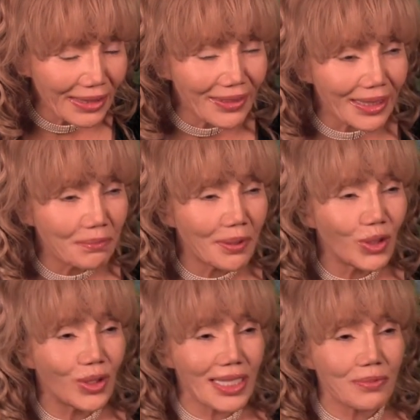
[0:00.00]
David
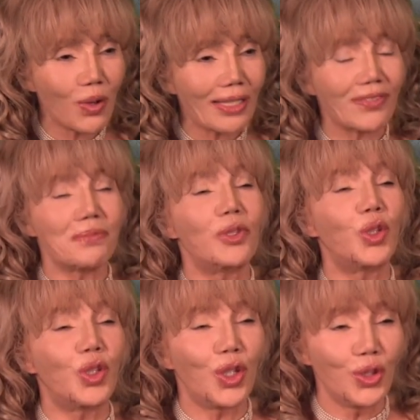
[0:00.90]
LeBeau is one of the
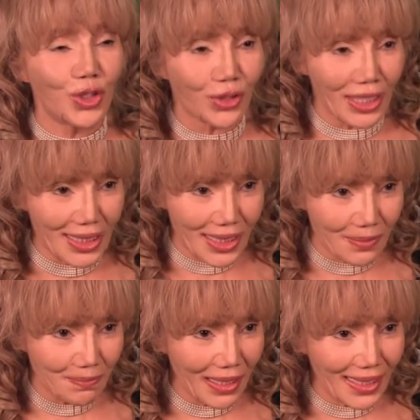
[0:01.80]
more odorous
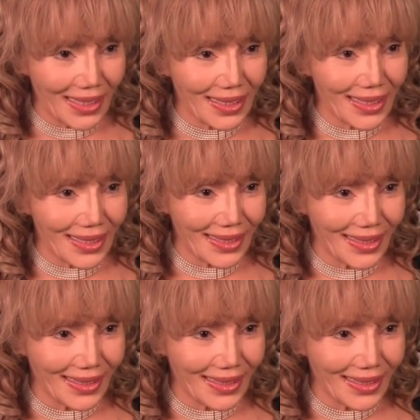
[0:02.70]
spies,